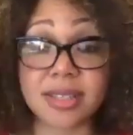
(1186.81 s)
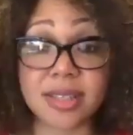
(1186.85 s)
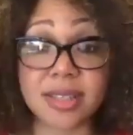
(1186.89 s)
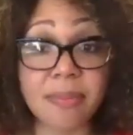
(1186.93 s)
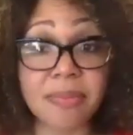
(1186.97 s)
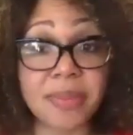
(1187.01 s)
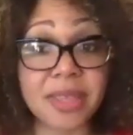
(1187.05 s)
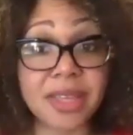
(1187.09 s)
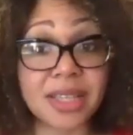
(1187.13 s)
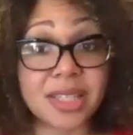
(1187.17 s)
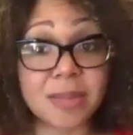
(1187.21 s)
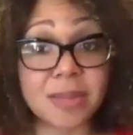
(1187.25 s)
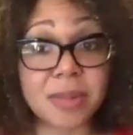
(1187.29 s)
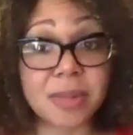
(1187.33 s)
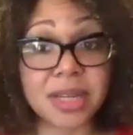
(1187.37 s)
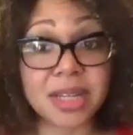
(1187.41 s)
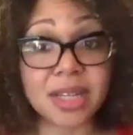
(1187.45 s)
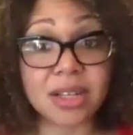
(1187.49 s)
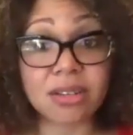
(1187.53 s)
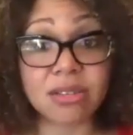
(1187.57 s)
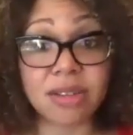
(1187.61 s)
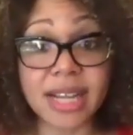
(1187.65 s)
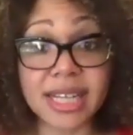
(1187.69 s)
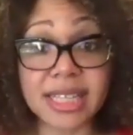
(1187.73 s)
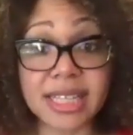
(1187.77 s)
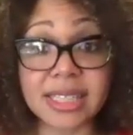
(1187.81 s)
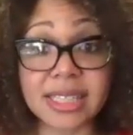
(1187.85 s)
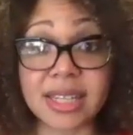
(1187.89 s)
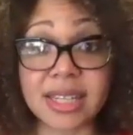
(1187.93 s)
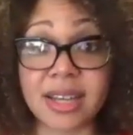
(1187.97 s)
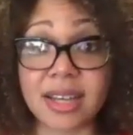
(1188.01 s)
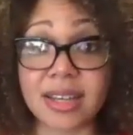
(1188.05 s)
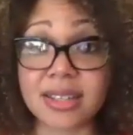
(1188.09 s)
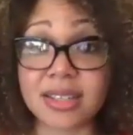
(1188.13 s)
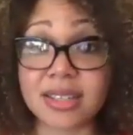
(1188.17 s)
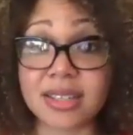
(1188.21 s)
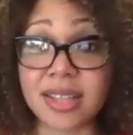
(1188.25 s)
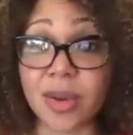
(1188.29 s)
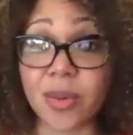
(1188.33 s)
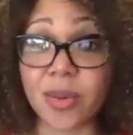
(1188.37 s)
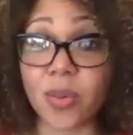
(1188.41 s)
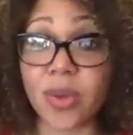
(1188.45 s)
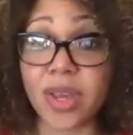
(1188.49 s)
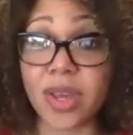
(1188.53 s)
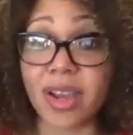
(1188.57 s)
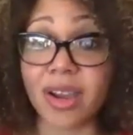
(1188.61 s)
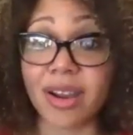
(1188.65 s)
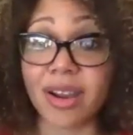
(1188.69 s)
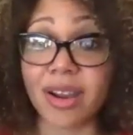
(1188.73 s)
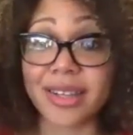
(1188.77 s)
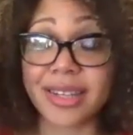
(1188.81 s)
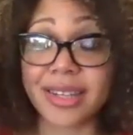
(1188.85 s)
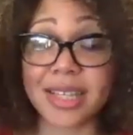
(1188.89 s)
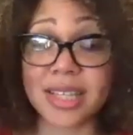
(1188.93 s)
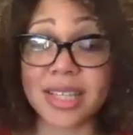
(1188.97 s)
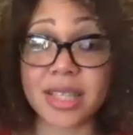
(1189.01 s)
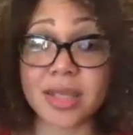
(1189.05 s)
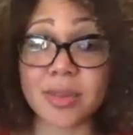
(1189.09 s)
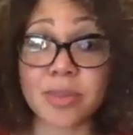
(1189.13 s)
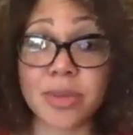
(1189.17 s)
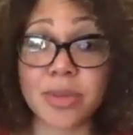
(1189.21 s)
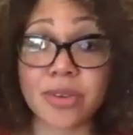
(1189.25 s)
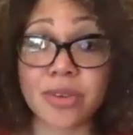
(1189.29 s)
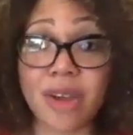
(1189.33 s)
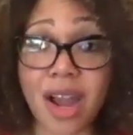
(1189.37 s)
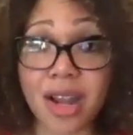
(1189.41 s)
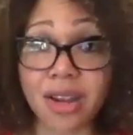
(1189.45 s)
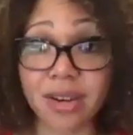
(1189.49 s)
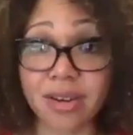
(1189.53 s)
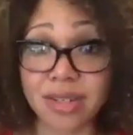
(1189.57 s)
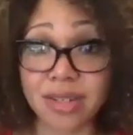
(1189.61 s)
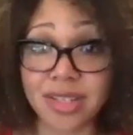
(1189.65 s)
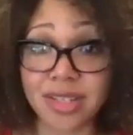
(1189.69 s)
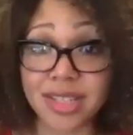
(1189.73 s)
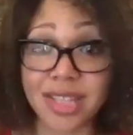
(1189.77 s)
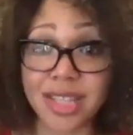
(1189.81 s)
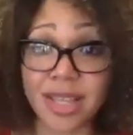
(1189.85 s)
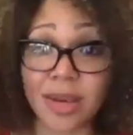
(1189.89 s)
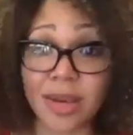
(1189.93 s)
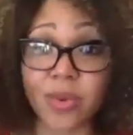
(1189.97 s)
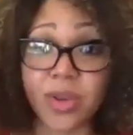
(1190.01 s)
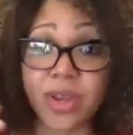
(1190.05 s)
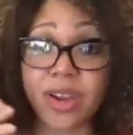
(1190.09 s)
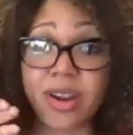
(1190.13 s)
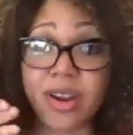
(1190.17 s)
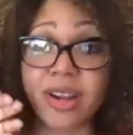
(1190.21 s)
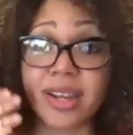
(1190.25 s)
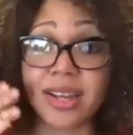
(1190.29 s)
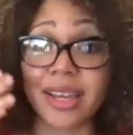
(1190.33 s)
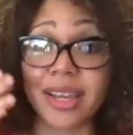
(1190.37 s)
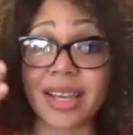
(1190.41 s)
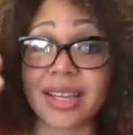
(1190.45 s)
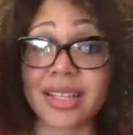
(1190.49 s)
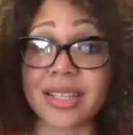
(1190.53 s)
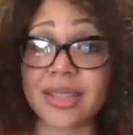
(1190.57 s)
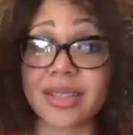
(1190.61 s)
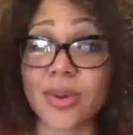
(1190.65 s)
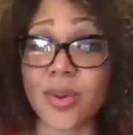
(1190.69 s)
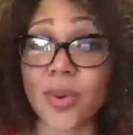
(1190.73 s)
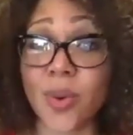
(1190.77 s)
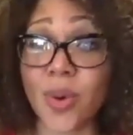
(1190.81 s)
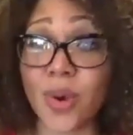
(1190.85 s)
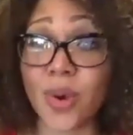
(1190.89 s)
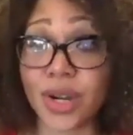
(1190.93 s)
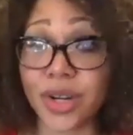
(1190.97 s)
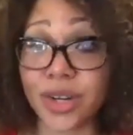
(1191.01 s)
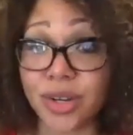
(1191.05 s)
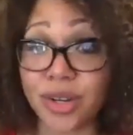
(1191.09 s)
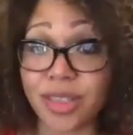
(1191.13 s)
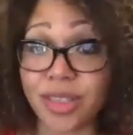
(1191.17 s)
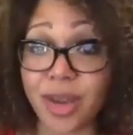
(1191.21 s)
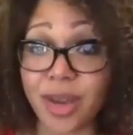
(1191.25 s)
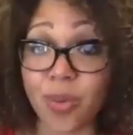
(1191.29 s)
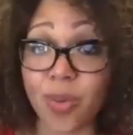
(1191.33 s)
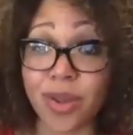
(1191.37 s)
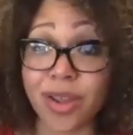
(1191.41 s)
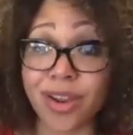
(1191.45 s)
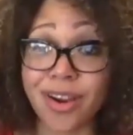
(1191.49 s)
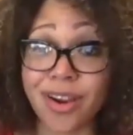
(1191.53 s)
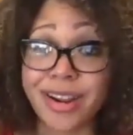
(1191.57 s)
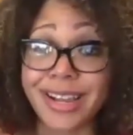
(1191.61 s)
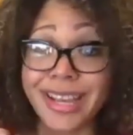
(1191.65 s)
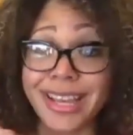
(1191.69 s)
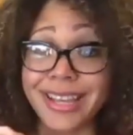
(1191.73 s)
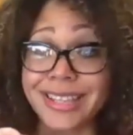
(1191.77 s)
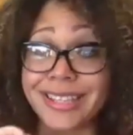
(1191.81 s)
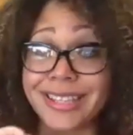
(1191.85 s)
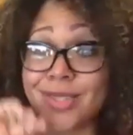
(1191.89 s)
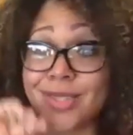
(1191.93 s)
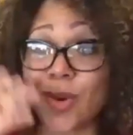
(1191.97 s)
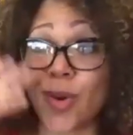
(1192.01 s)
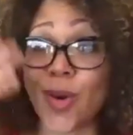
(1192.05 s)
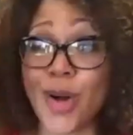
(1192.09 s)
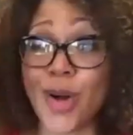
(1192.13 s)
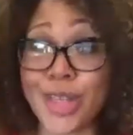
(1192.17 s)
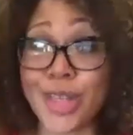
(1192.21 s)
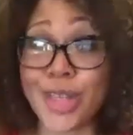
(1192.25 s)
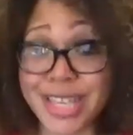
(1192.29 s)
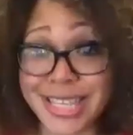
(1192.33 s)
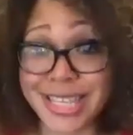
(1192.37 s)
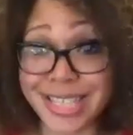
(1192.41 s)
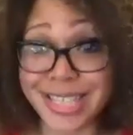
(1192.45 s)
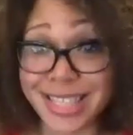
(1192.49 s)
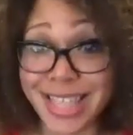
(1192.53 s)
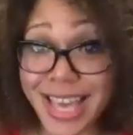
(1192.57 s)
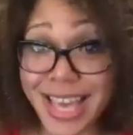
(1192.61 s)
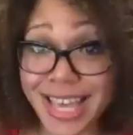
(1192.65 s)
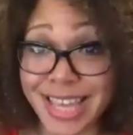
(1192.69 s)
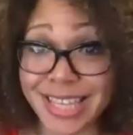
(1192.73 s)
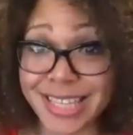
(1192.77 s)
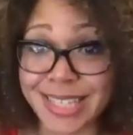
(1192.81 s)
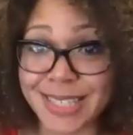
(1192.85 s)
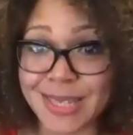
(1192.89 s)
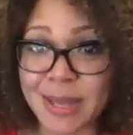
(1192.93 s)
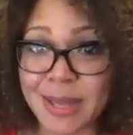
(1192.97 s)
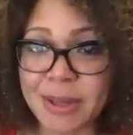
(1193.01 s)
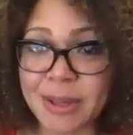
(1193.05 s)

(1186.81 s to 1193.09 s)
something's been ingrained in us that we are against bureaucracy, that we are against order, that we are against all these things,